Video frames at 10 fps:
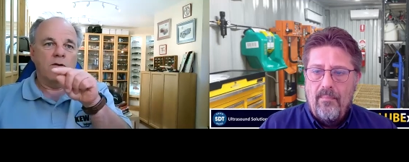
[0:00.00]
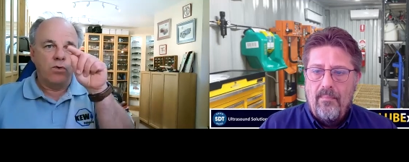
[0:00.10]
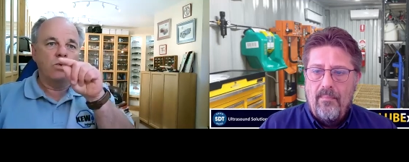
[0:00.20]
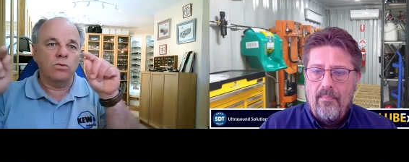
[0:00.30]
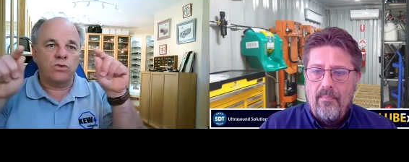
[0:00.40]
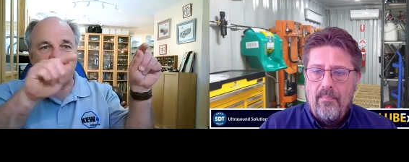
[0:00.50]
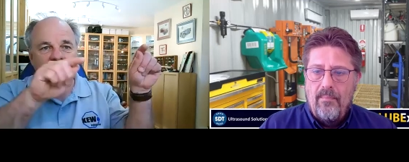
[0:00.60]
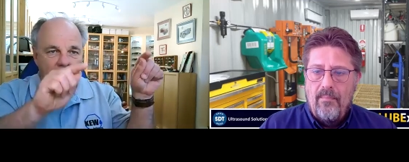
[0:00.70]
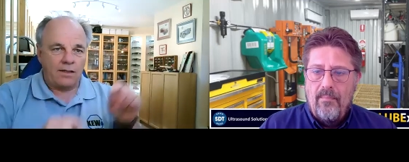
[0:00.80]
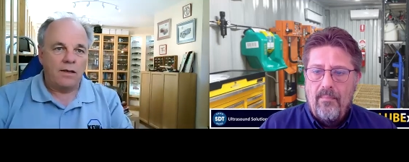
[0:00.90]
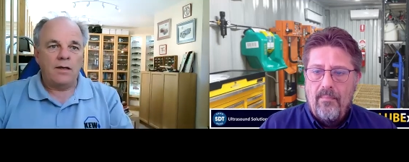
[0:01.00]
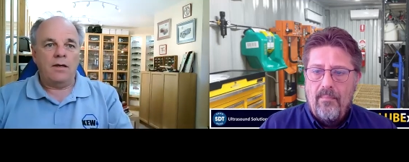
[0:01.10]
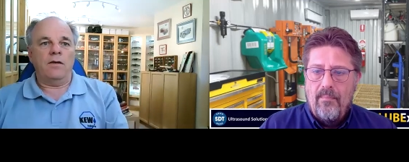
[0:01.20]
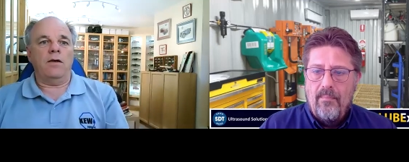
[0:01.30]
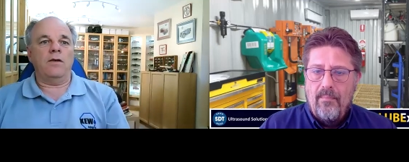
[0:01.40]
Speaker 1: rules say.
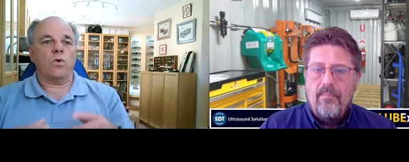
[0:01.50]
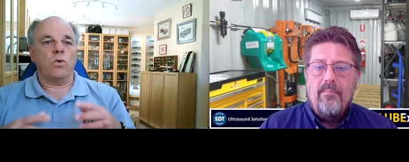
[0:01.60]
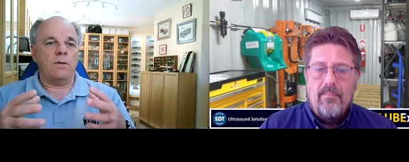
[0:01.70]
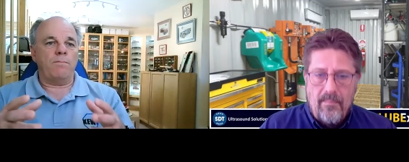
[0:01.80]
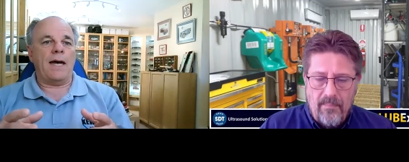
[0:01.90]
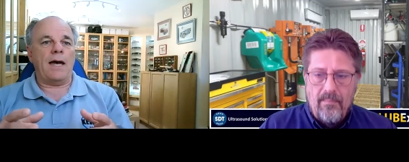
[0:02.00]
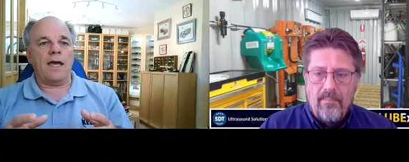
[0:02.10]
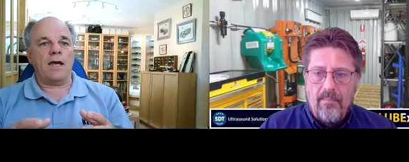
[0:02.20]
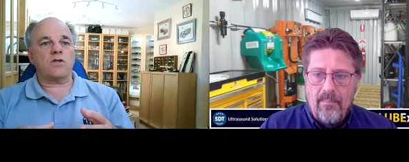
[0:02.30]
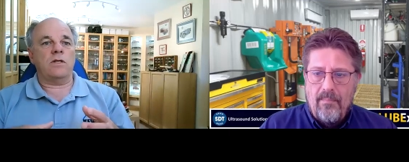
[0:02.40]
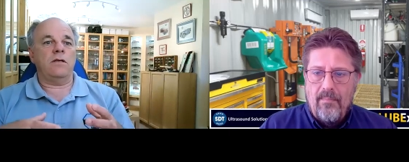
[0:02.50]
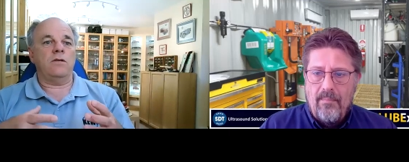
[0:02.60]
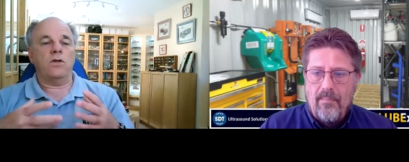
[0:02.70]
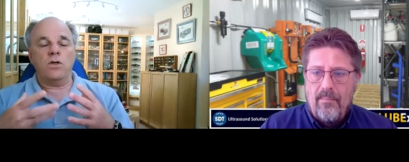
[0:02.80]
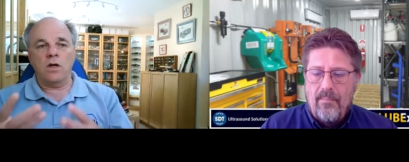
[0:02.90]
It's all about actually,
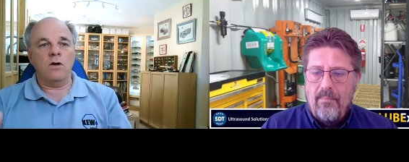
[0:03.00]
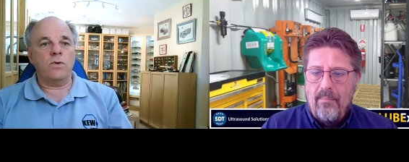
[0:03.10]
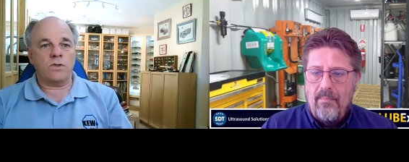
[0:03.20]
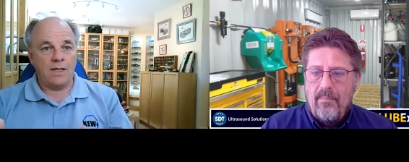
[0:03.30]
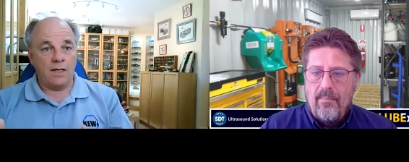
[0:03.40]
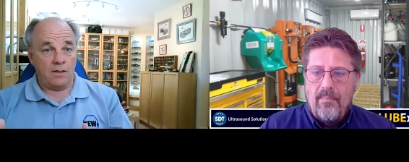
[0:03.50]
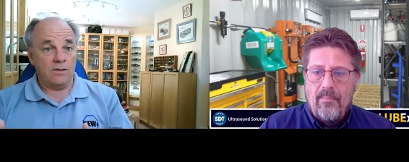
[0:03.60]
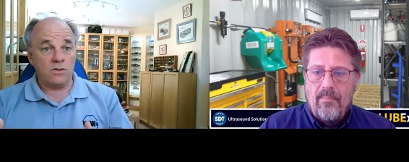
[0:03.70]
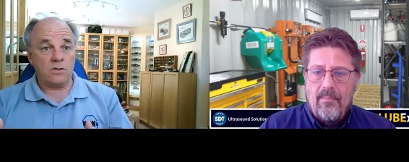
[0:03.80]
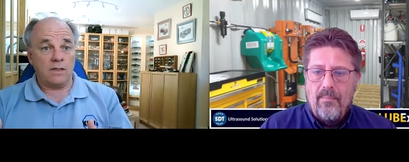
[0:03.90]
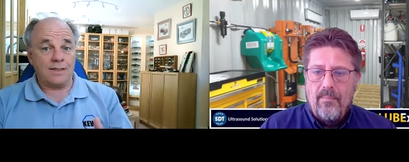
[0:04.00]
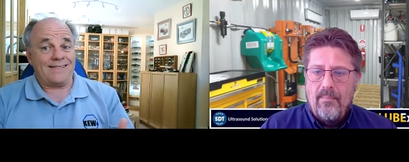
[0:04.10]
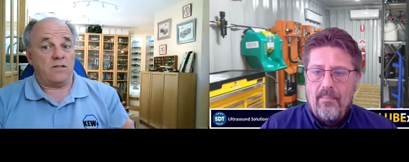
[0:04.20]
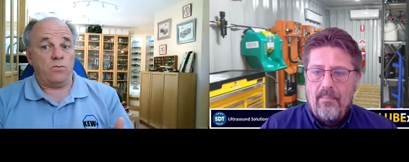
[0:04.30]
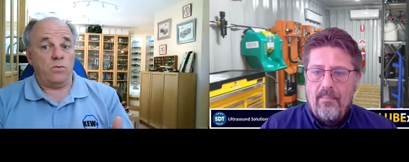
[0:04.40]
you go with gut instinct
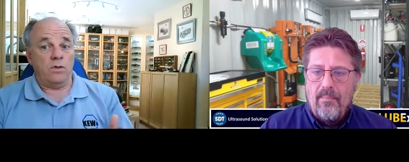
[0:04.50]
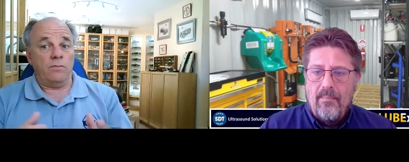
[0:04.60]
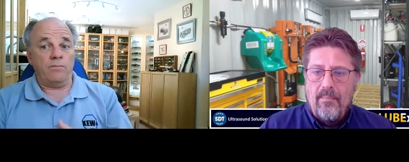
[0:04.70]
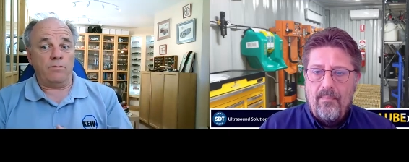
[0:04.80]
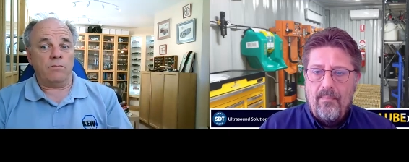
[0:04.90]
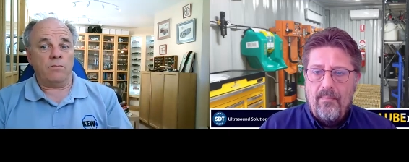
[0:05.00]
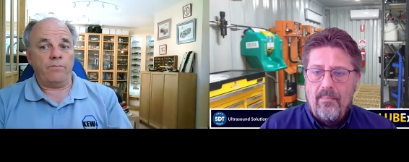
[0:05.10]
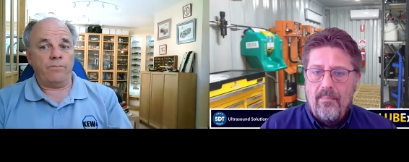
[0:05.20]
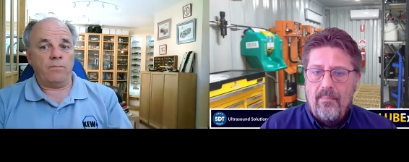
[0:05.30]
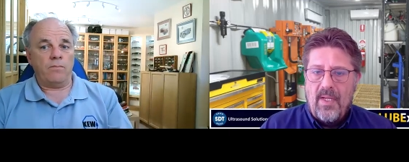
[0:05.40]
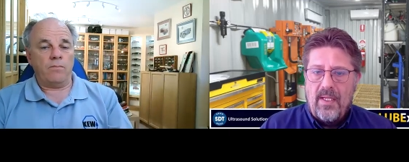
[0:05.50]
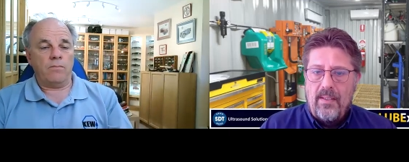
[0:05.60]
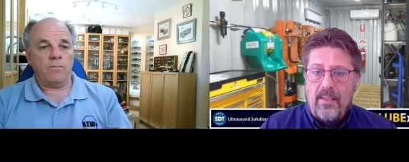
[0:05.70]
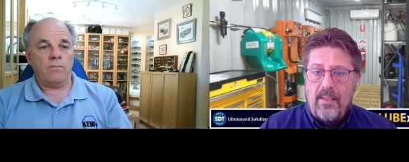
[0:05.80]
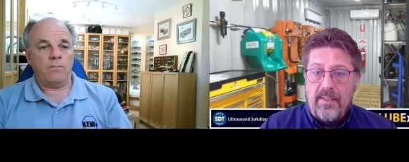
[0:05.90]
as it were.
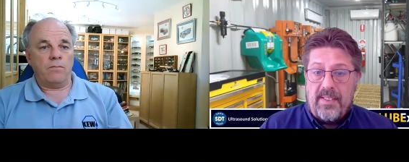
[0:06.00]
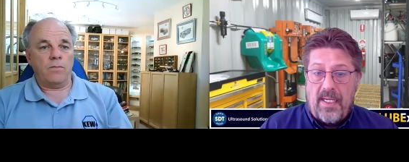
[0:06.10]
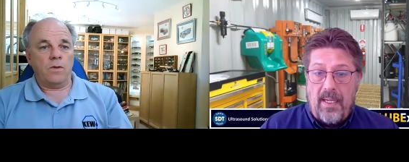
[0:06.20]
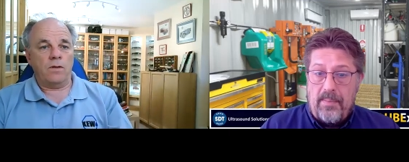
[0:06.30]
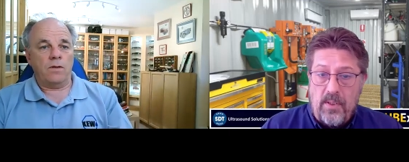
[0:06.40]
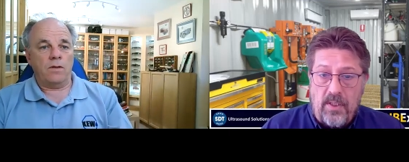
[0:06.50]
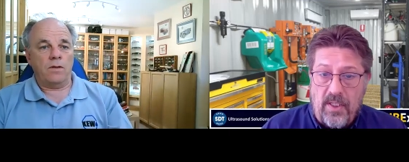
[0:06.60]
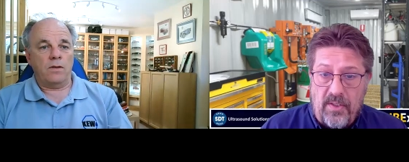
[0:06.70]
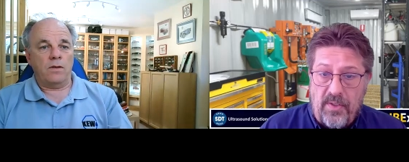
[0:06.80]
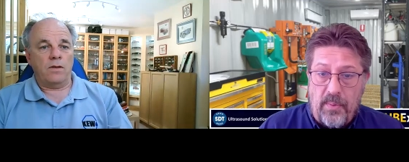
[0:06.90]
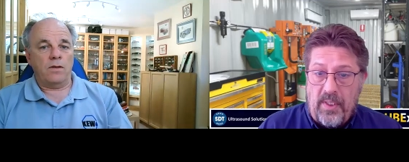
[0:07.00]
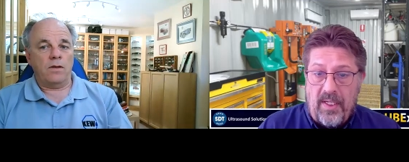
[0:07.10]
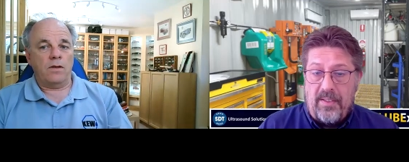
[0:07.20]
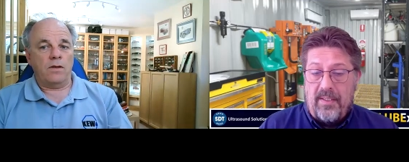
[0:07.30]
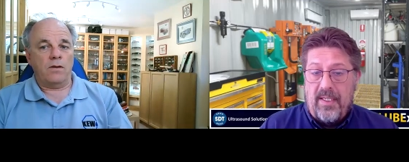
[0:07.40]
Speaker 2: Yes, I absolutely agree with
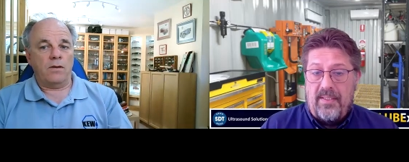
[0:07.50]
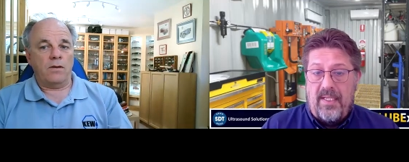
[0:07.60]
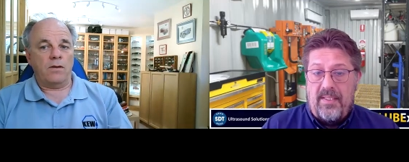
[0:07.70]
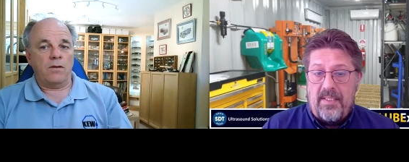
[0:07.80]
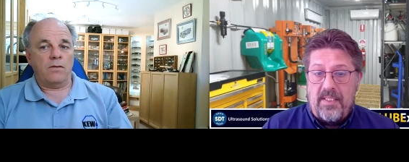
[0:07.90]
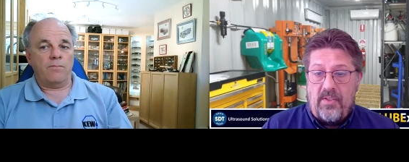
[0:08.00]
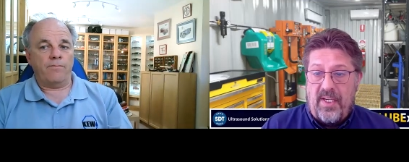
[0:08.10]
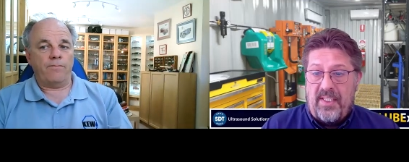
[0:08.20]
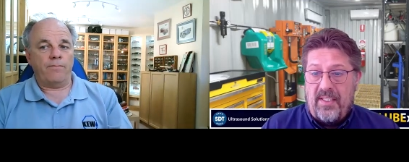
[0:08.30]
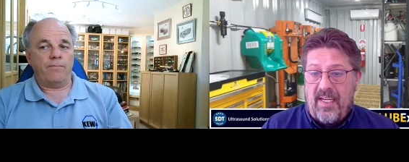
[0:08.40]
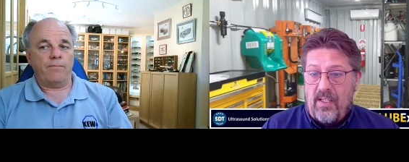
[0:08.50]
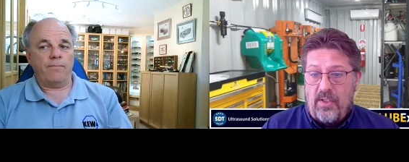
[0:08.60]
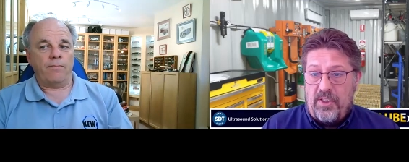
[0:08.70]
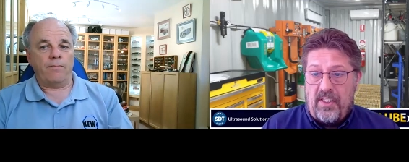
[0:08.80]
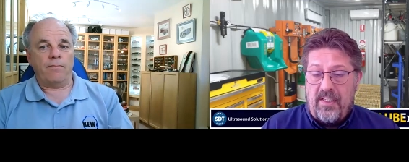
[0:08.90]
that. That, that that's a great
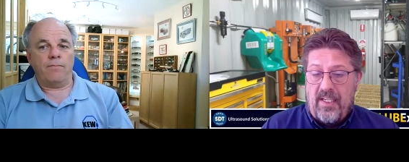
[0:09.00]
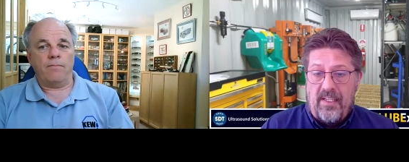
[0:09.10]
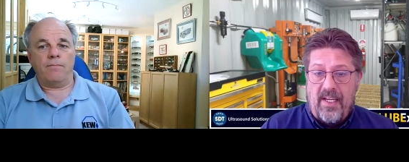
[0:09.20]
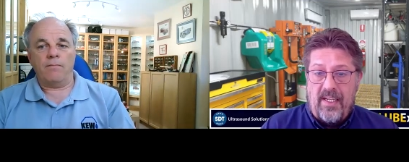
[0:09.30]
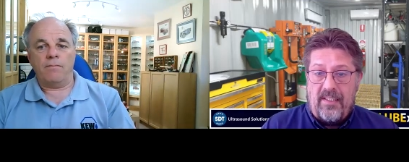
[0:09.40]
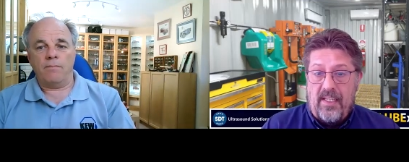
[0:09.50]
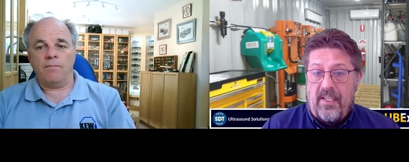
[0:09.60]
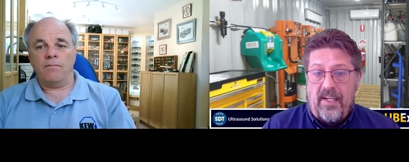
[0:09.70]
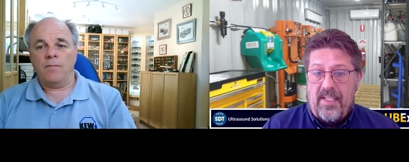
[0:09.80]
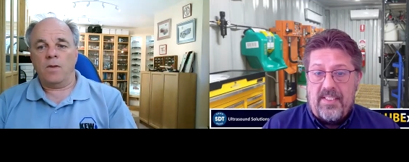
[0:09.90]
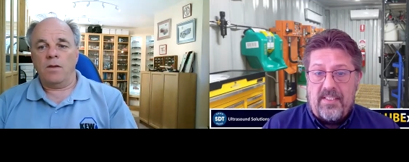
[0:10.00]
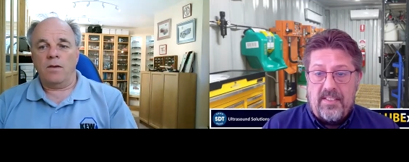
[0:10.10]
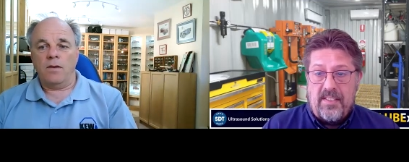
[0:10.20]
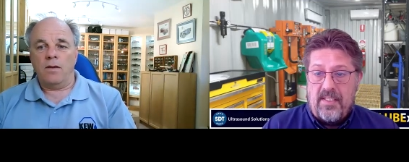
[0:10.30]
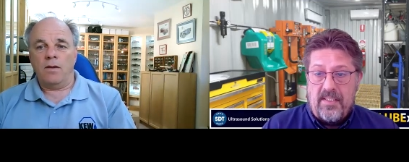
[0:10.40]
analogy. Cleanliness, cleanliness
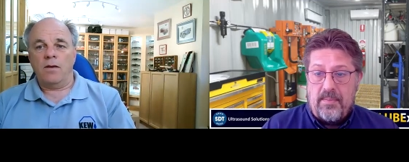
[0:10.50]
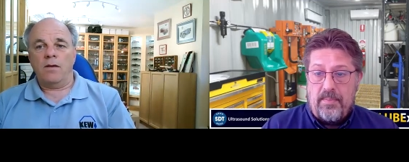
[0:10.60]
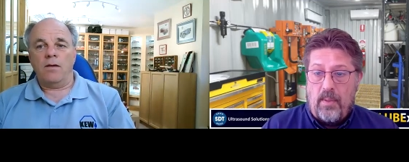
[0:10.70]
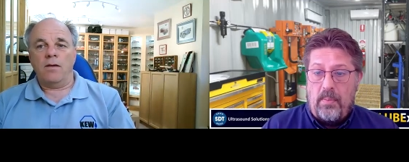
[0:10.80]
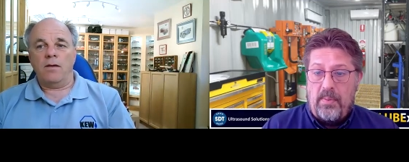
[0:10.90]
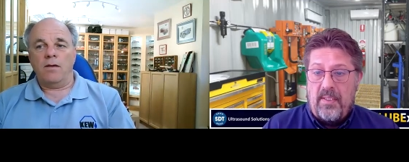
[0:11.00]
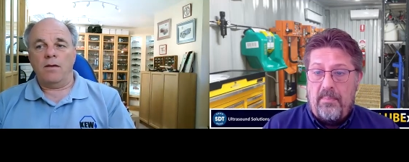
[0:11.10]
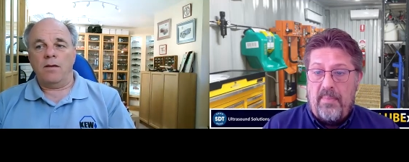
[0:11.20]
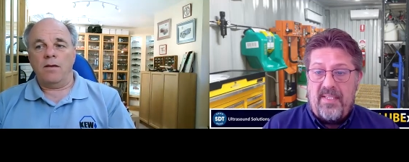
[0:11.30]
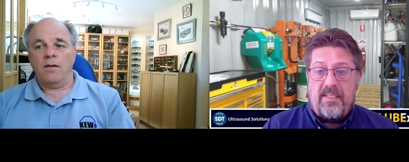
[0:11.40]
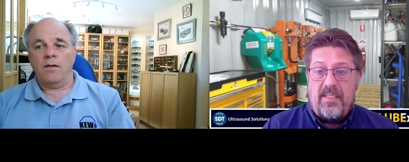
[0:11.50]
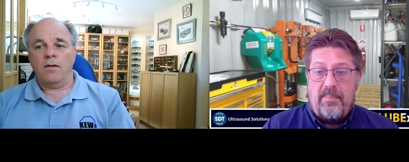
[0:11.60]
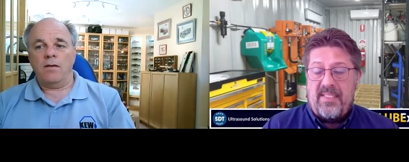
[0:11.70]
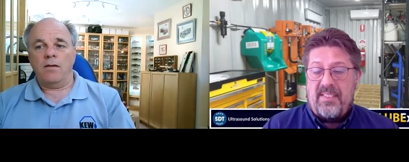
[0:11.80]
is, is probably the best the best